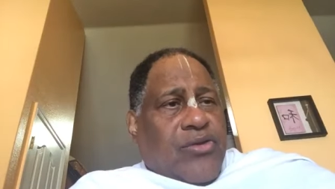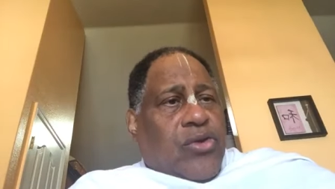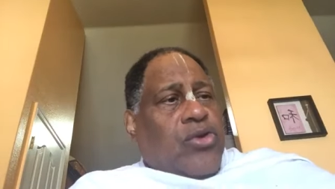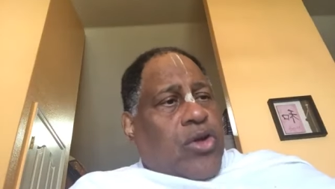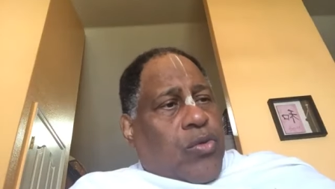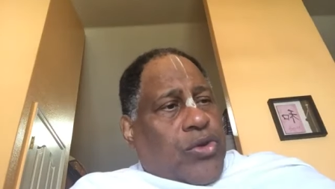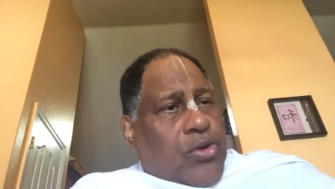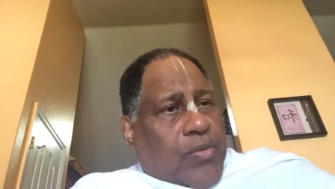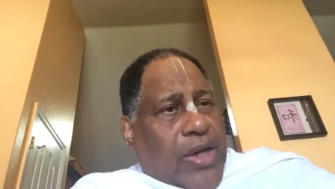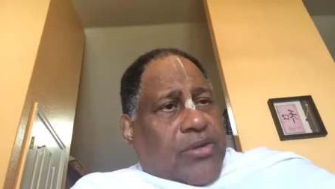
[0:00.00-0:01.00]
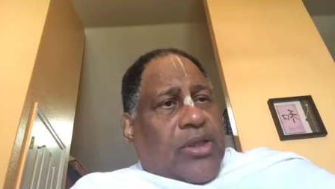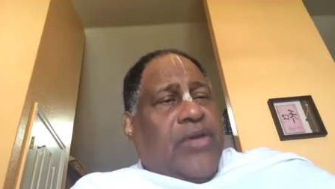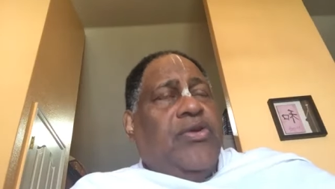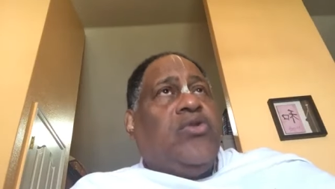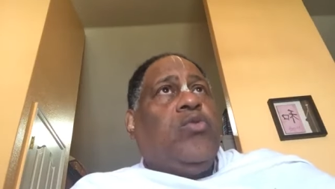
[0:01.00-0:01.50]
So you know when you're about to
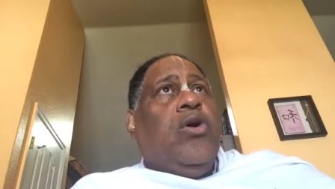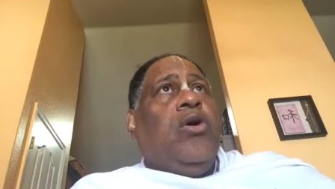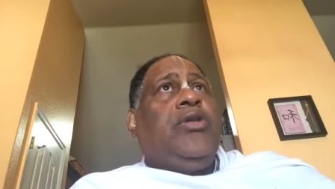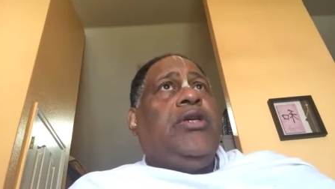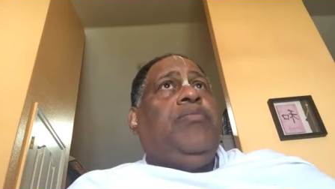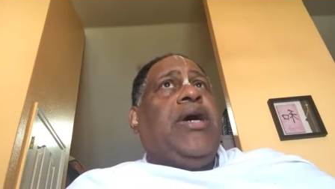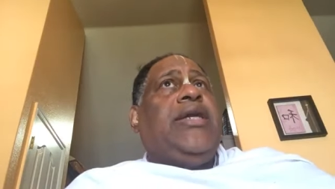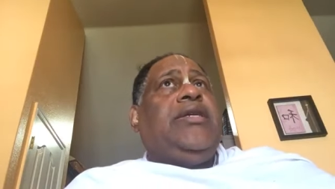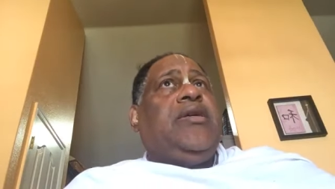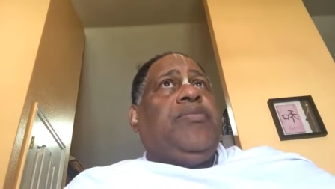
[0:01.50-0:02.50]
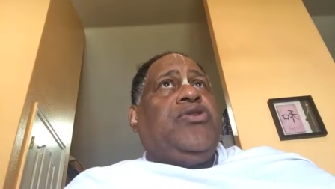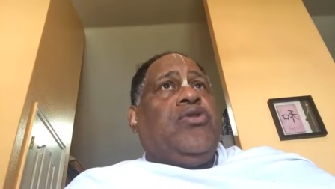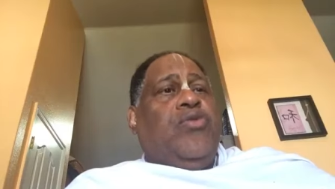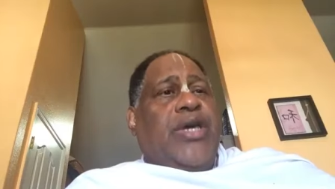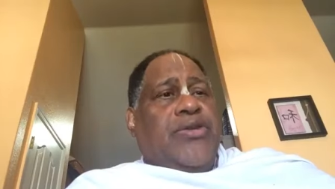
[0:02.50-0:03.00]
leave this world, the body
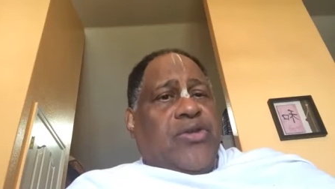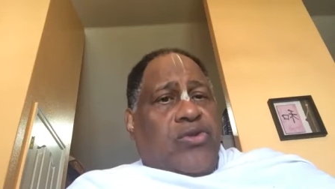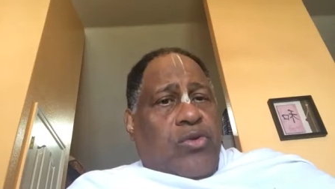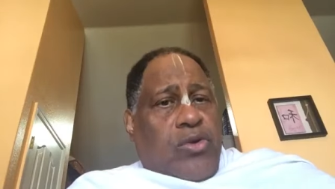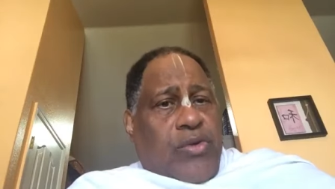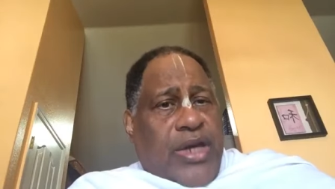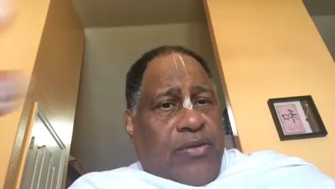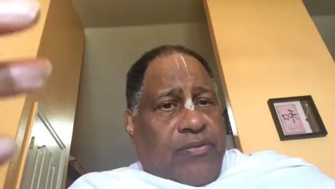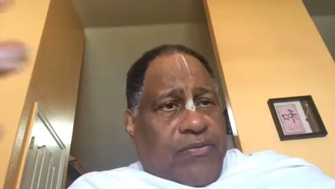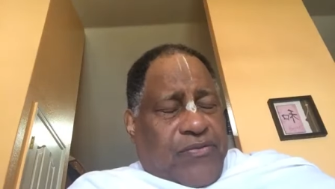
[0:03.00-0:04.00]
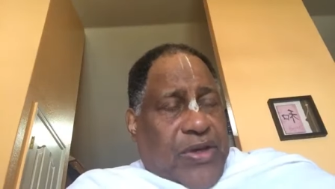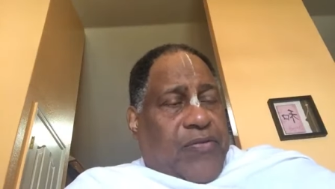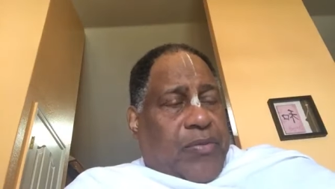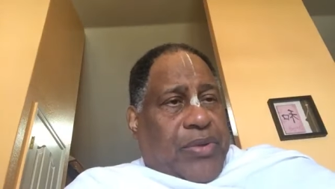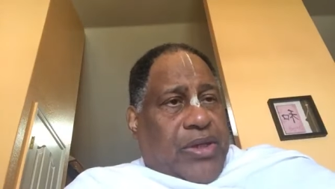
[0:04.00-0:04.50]
temperature raises to a great
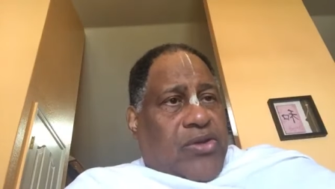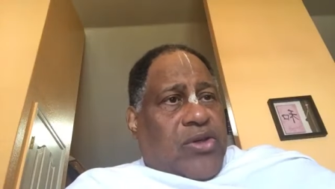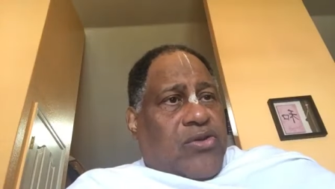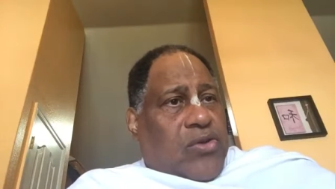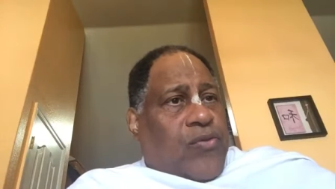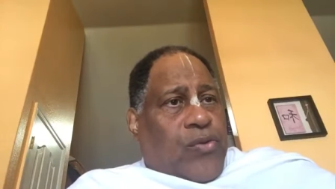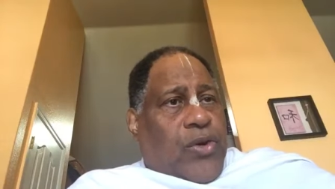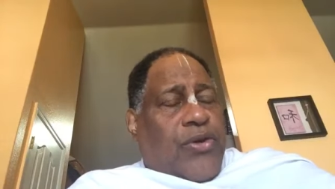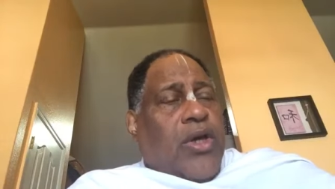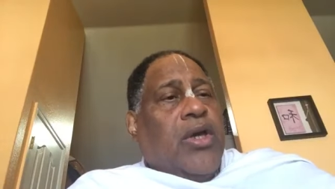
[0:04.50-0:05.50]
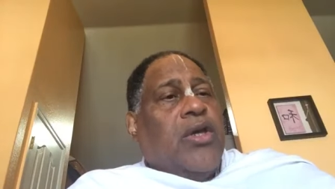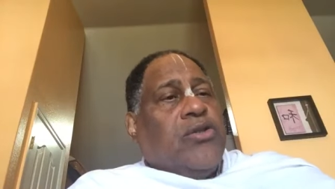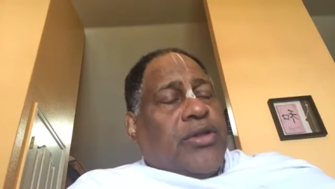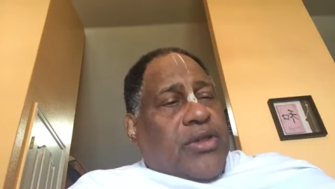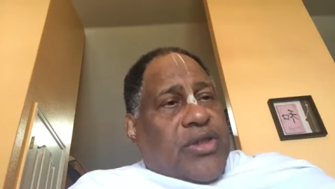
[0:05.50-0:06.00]
fever pitch and so forth.
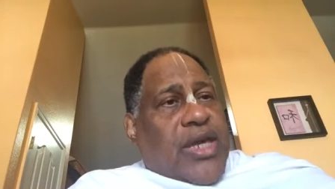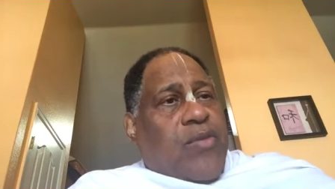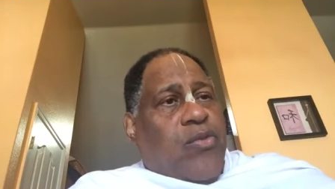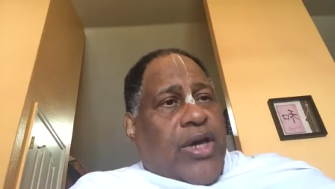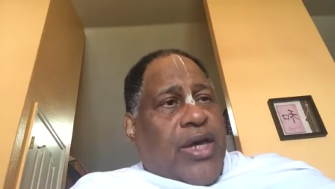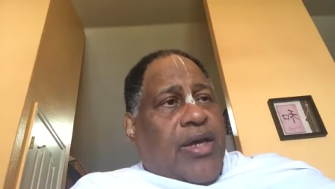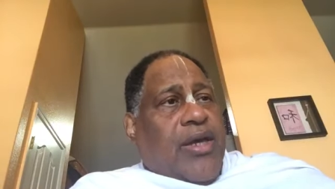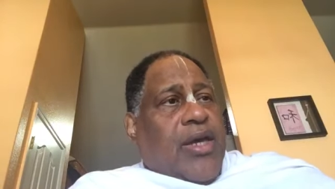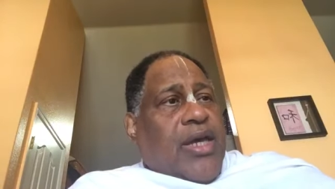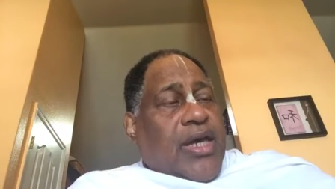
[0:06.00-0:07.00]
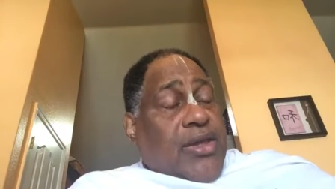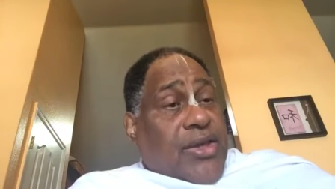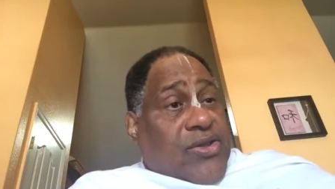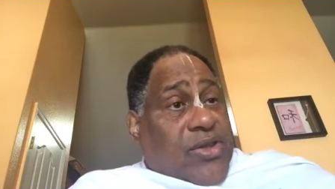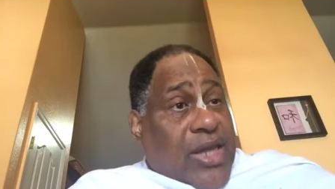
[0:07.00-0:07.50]
So in the same way, in
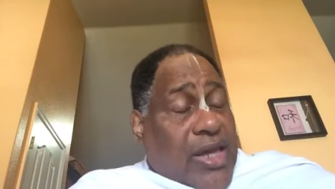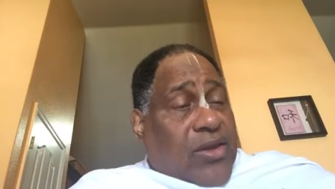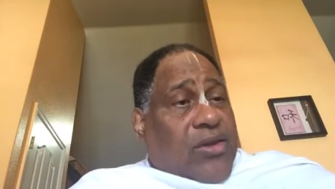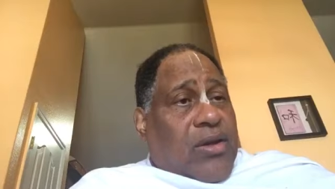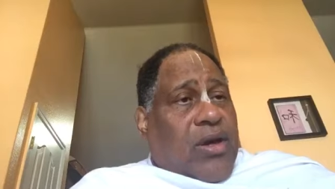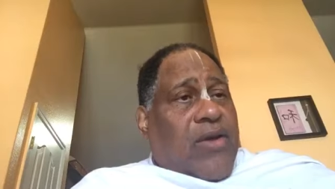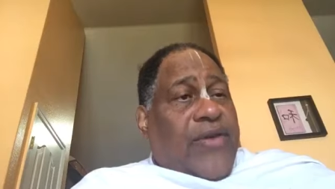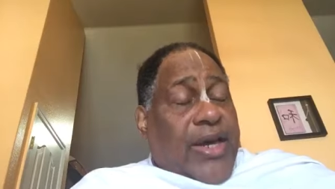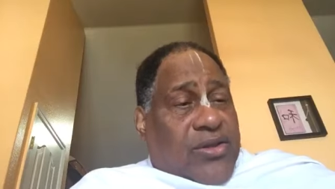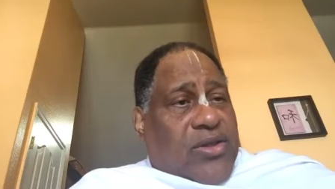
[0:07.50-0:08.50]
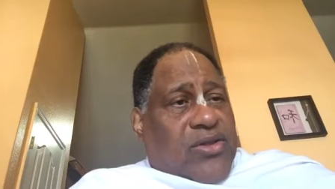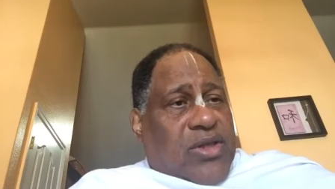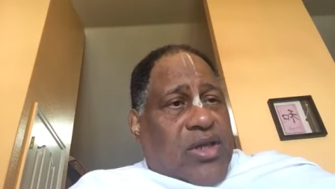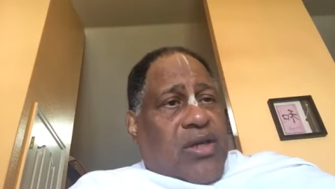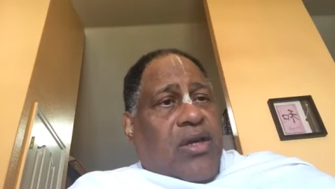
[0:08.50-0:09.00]
this state of
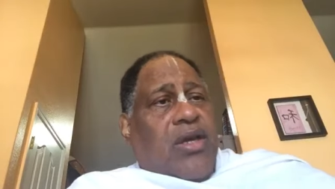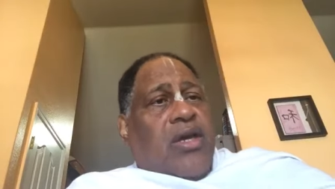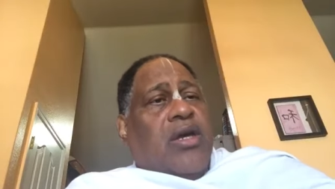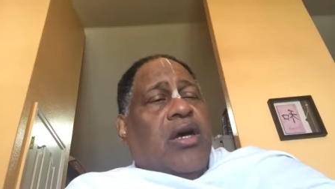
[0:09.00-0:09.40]
ecstasy,